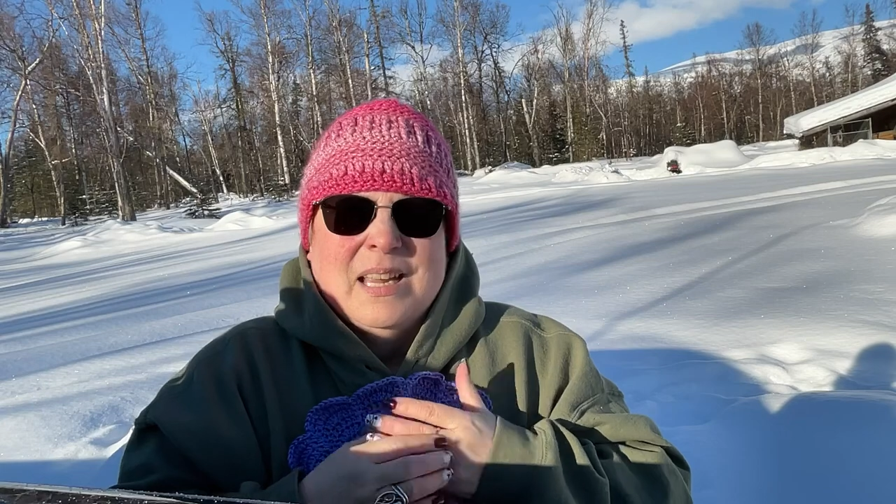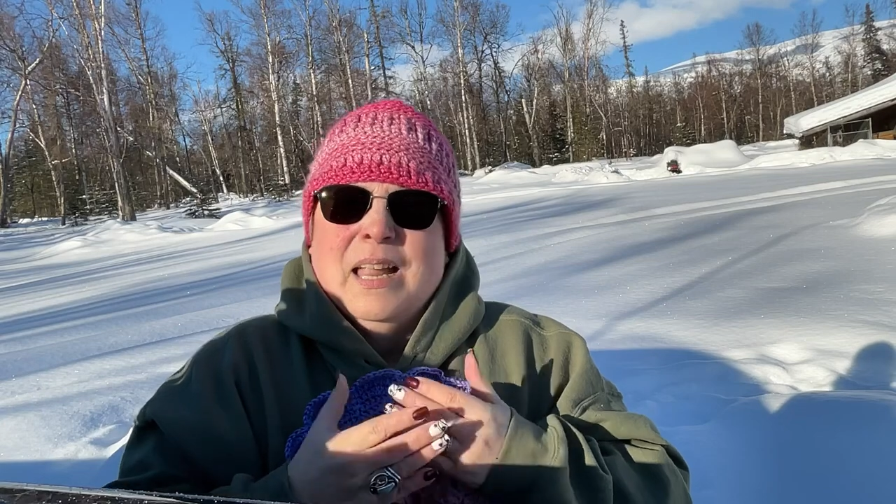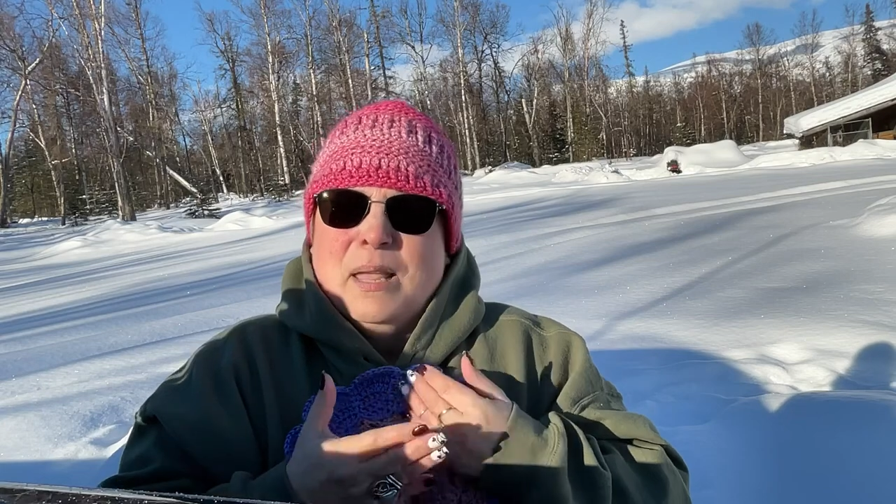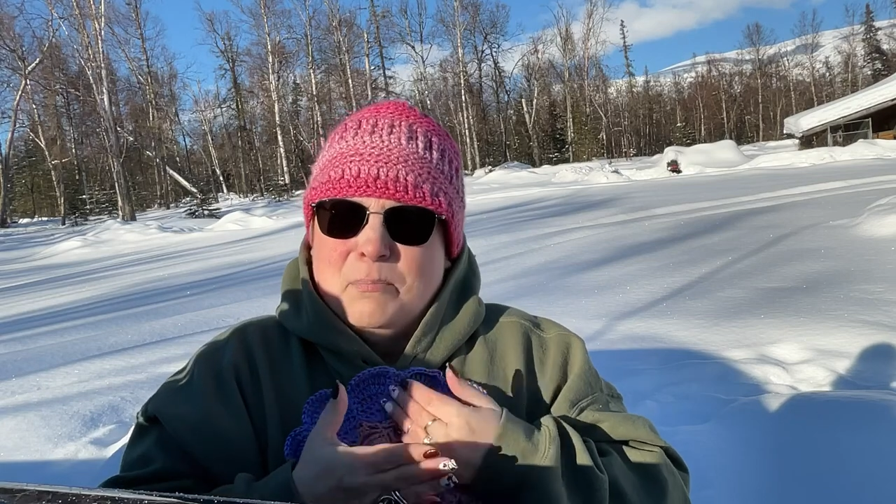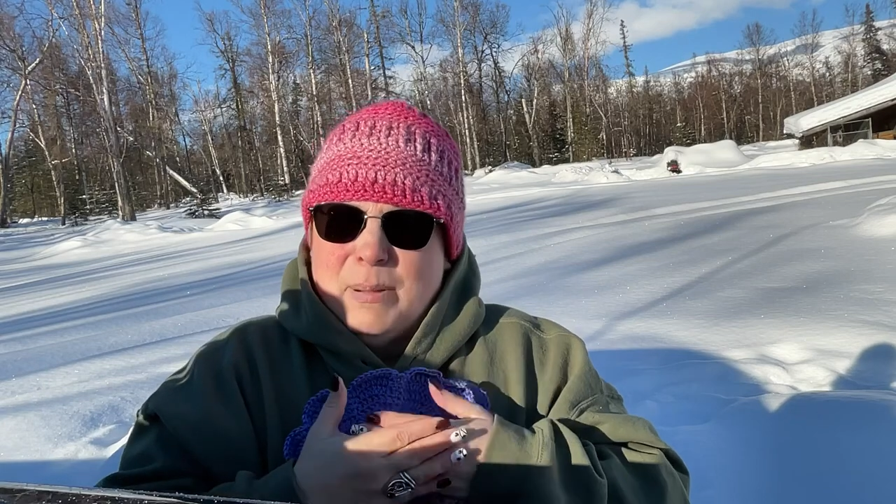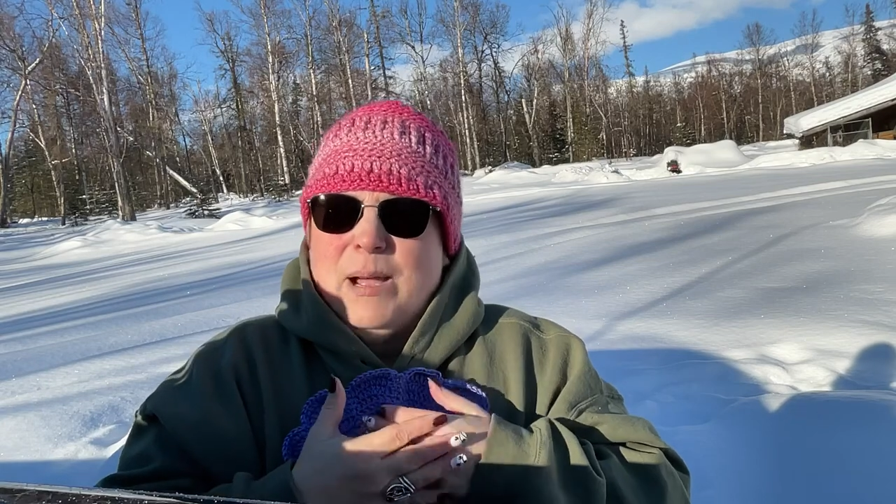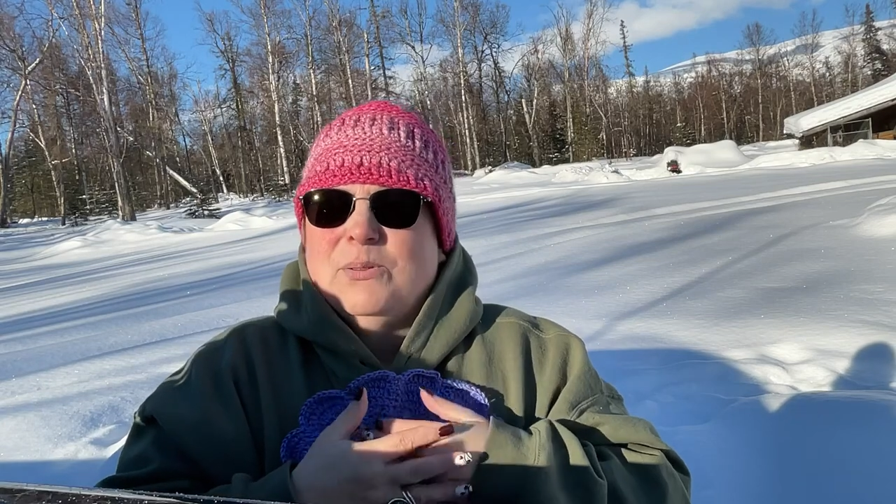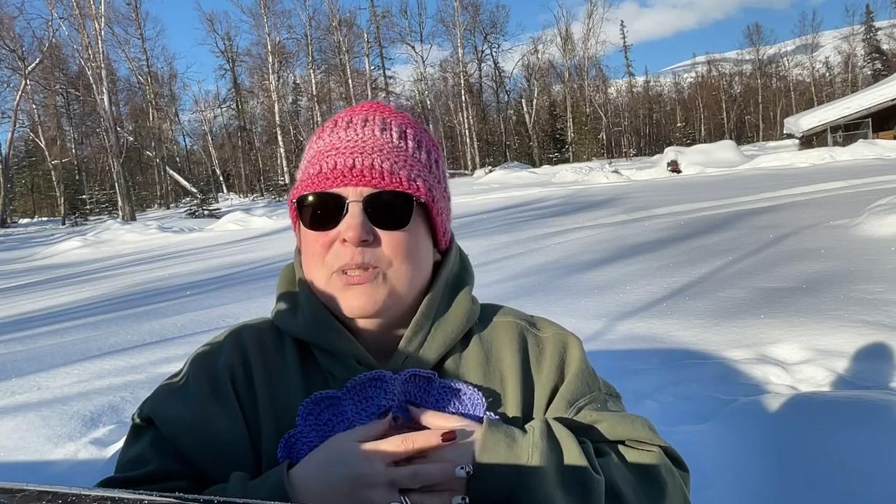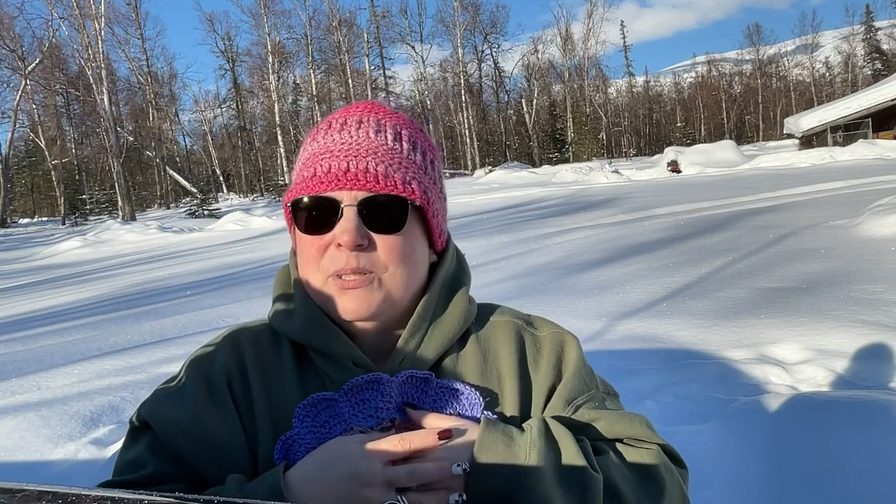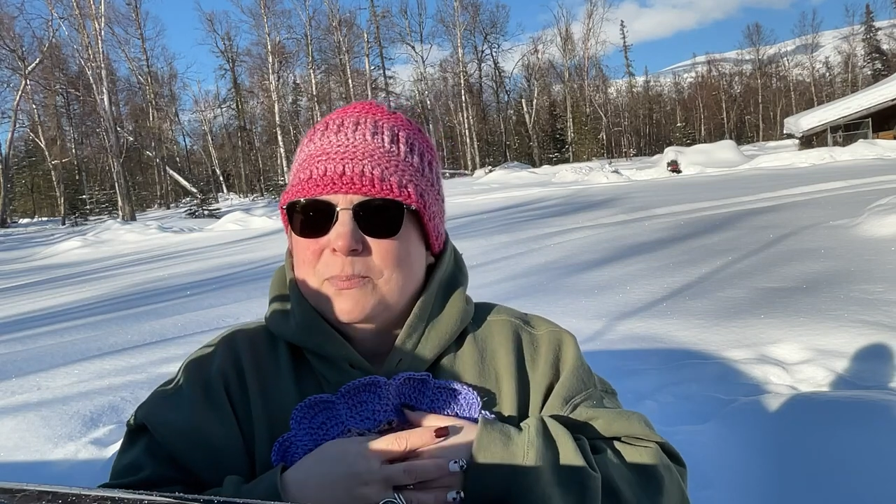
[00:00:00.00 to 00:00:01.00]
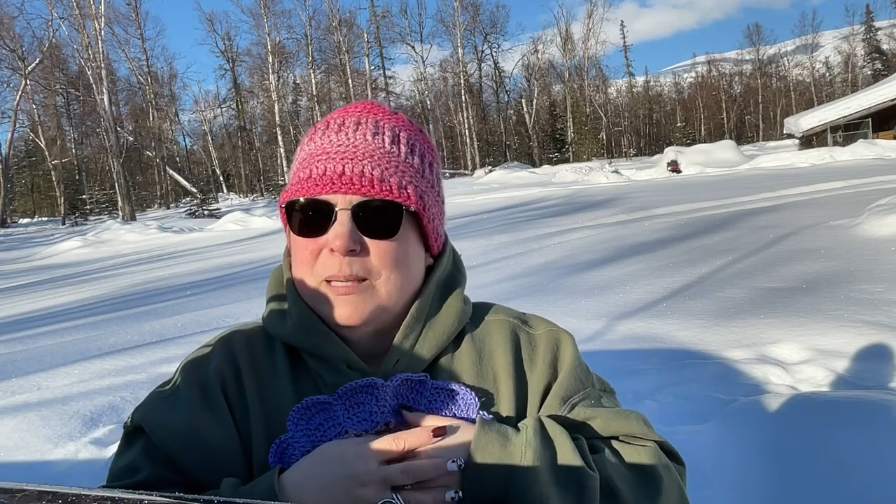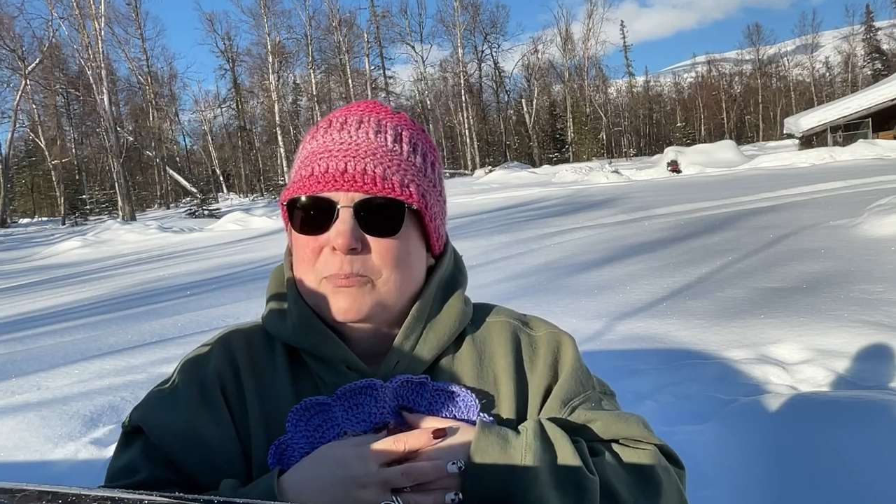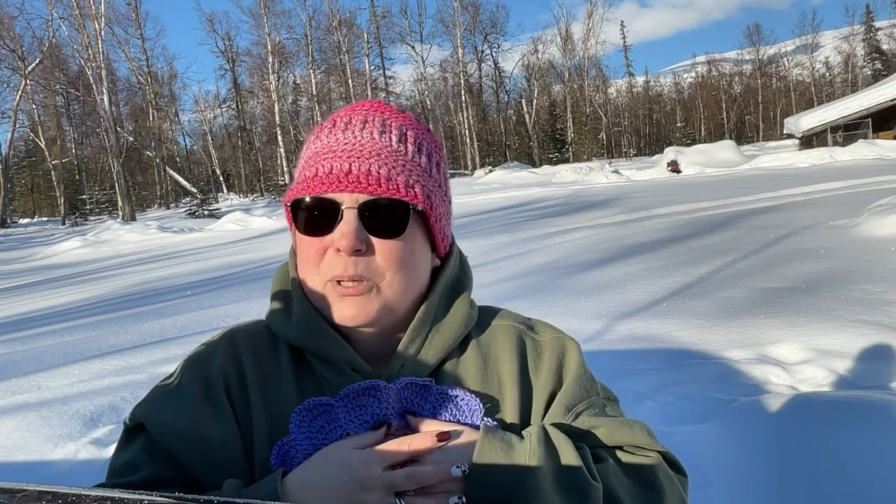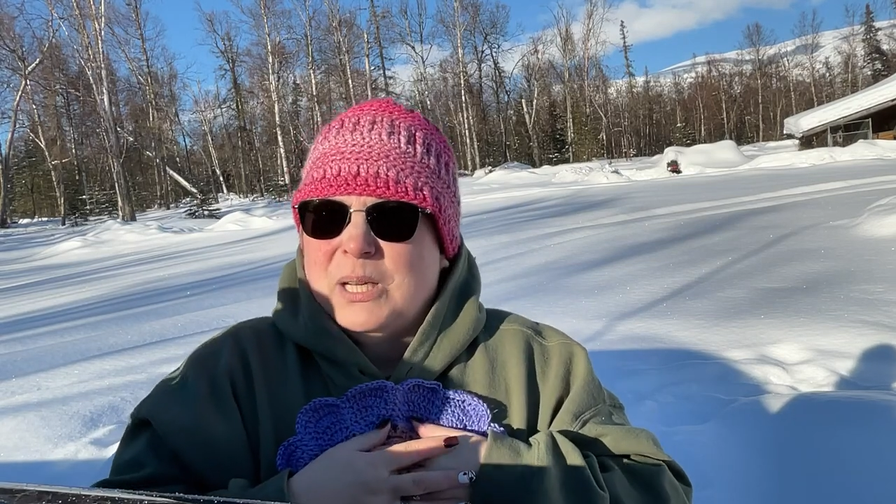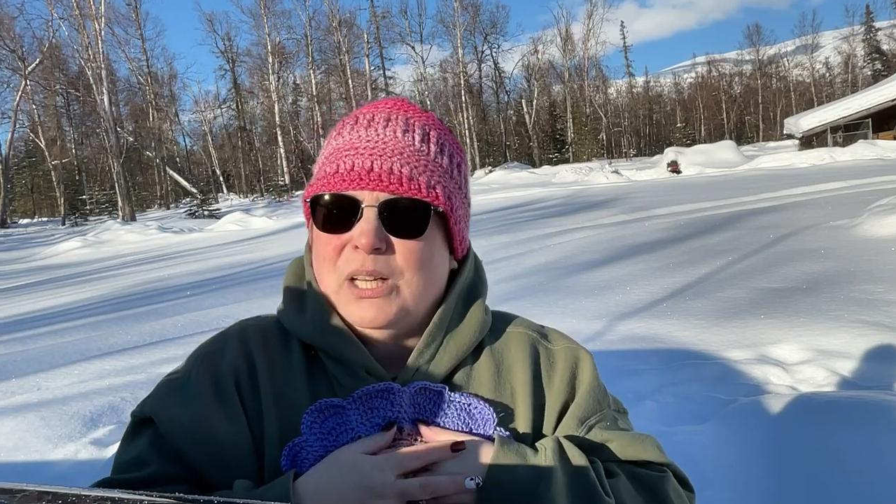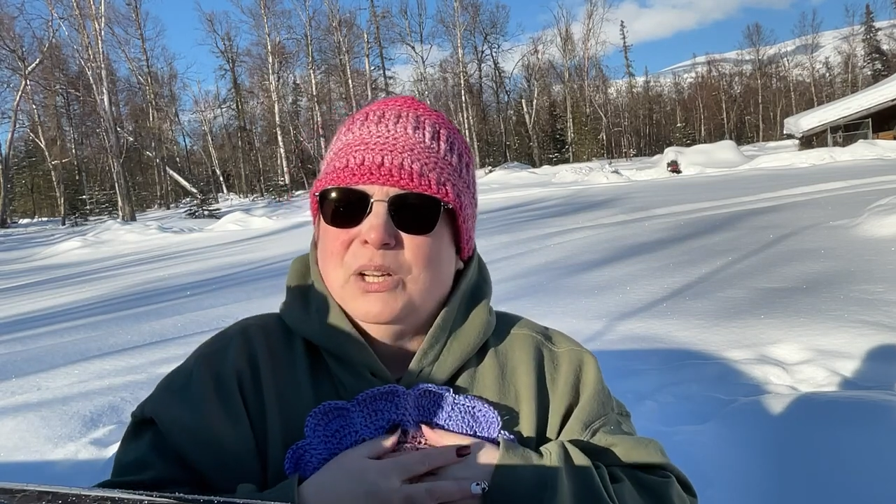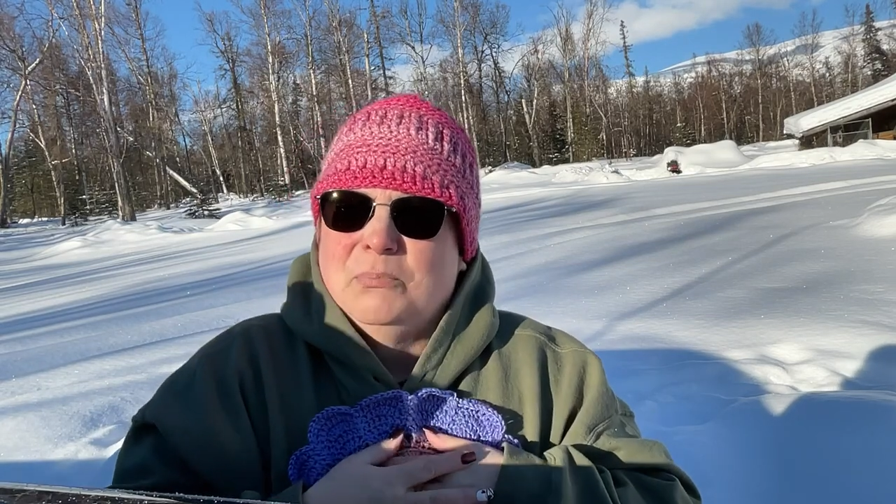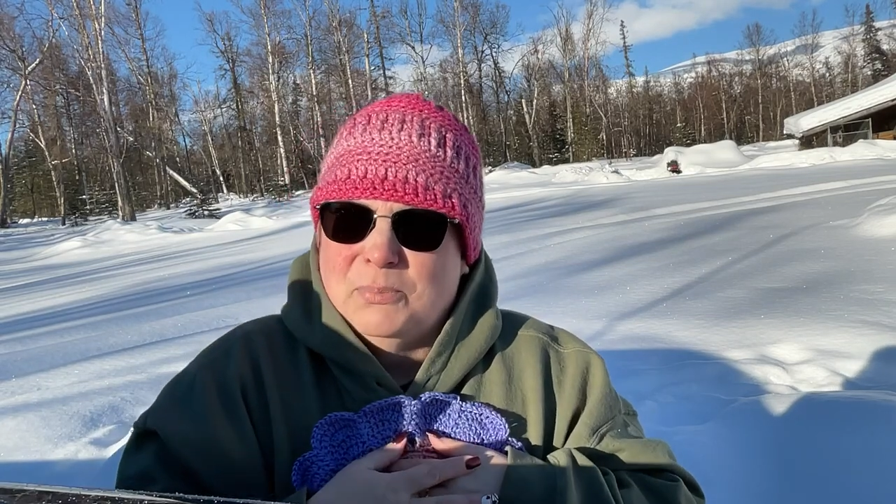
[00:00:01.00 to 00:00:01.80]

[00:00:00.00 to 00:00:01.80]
it bounced me pretty